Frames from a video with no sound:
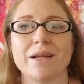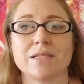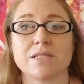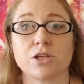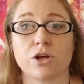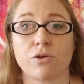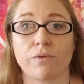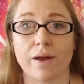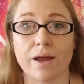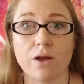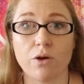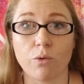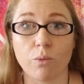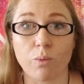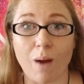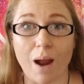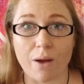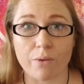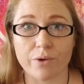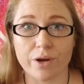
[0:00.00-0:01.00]
It's a great
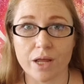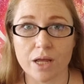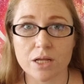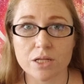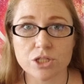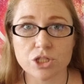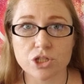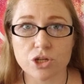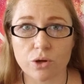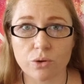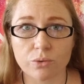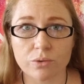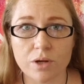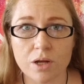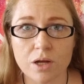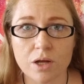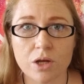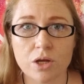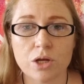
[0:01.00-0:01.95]
grounding stone.